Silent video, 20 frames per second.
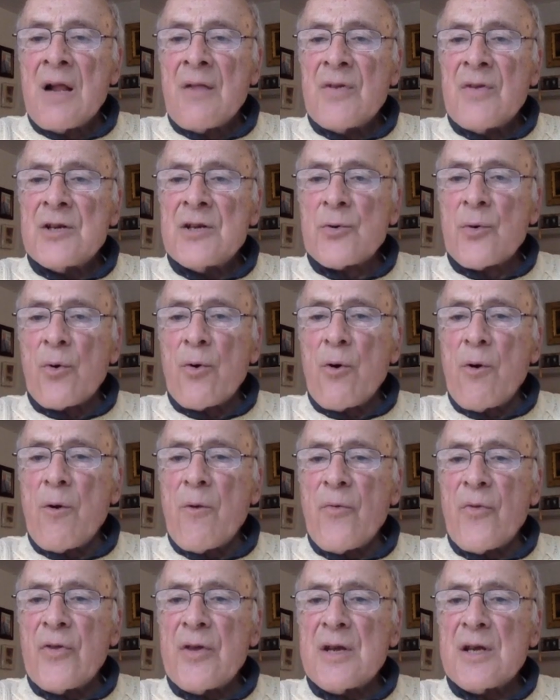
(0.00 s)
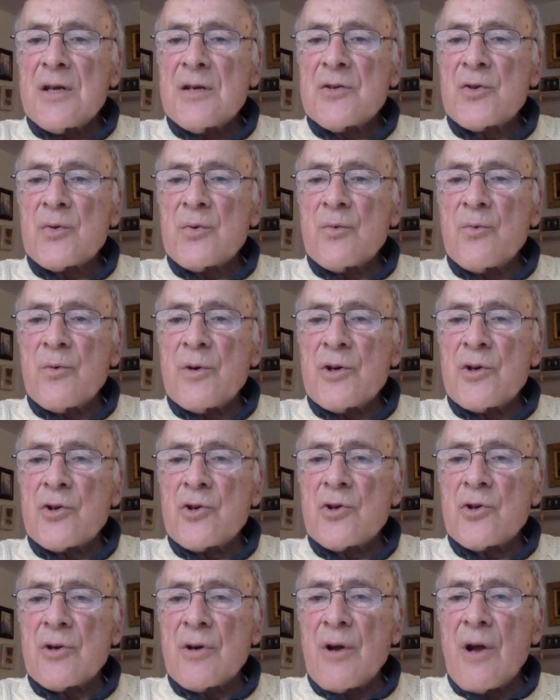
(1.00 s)
These are all things
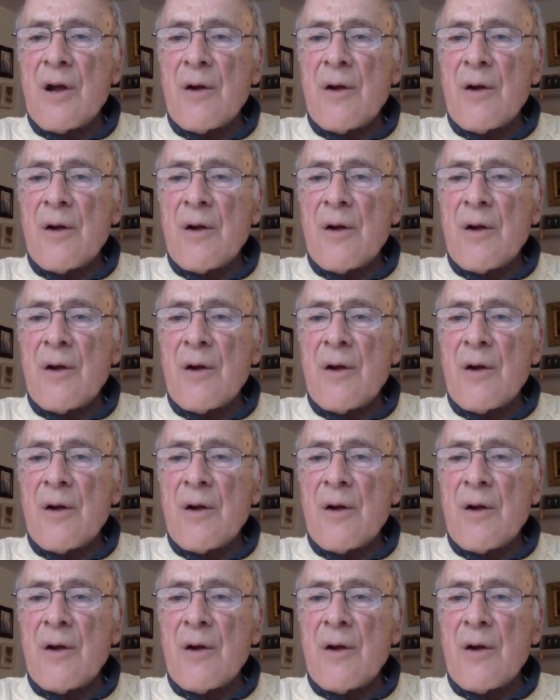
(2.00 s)
which